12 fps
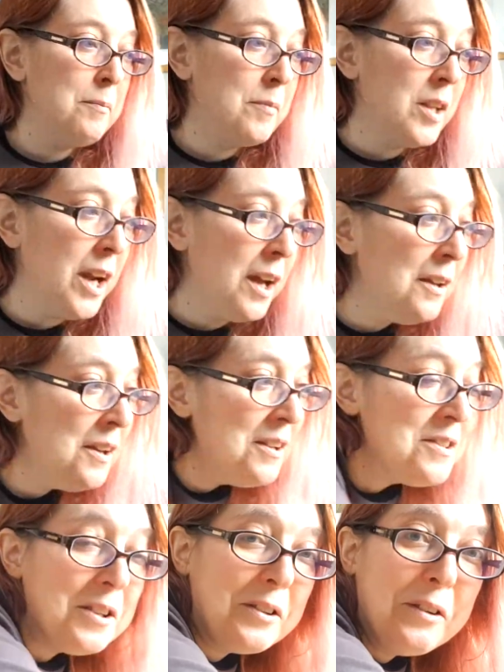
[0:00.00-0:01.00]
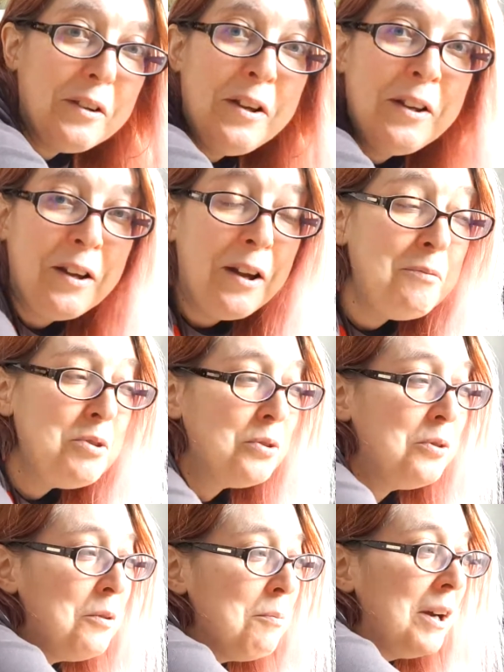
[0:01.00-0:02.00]
Yeah, so I'm sure
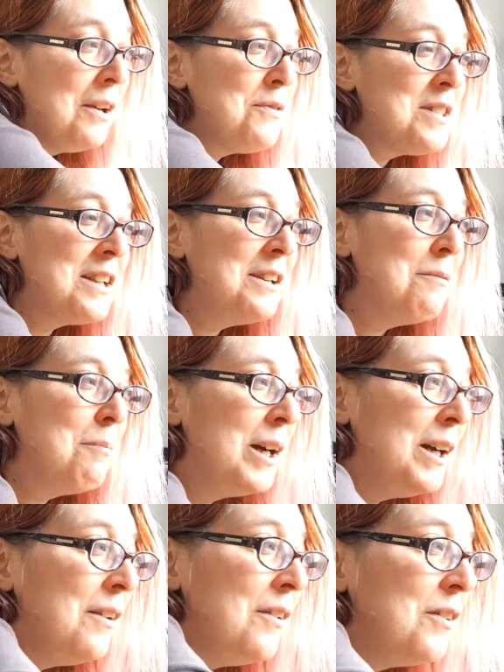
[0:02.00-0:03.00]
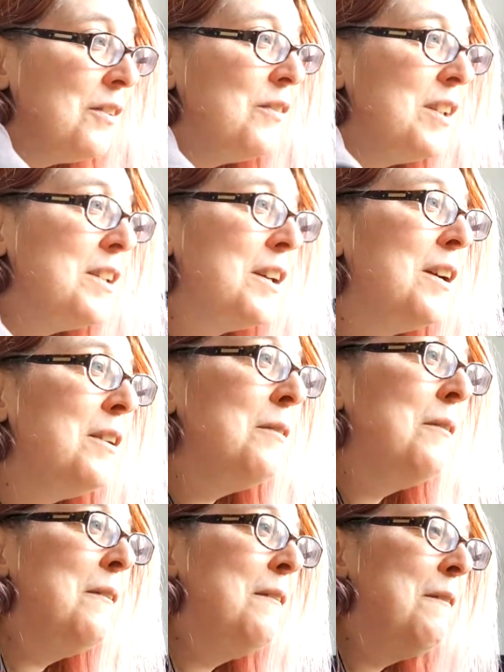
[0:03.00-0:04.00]
you might have seen my other video,
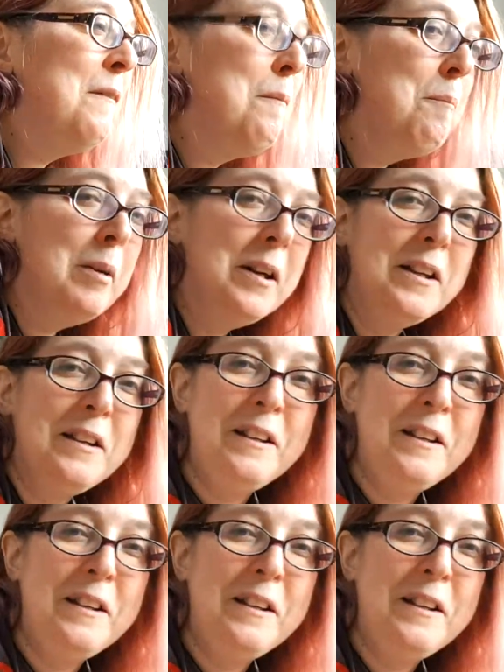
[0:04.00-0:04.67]
but